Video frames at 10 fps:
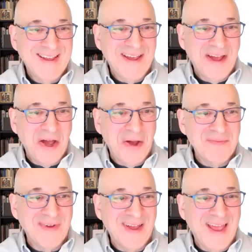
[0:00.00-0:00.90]

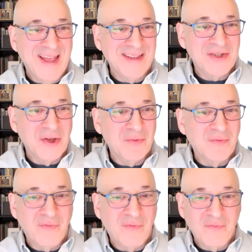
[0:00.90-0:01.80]
Um, and so
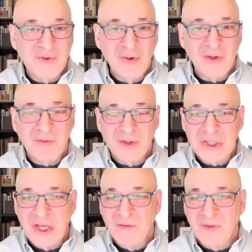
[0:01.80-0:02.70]
choose for
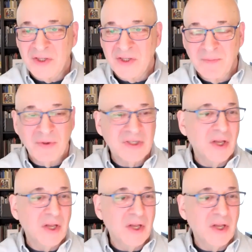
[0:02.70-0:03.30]
yourself the simplest thing.